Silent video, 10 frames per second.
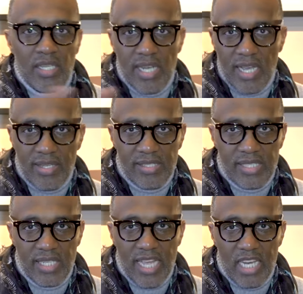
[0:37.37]
you're not gonna
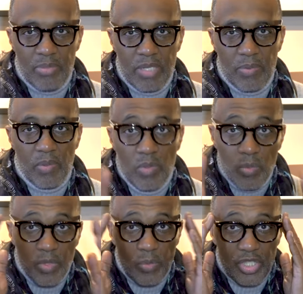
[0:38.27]
see a lot of people
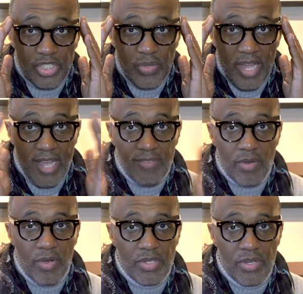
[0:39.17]
with what you have
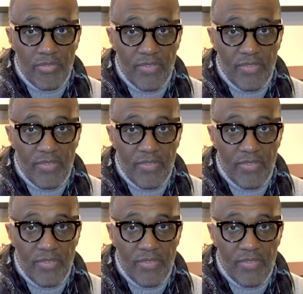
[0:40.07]
on your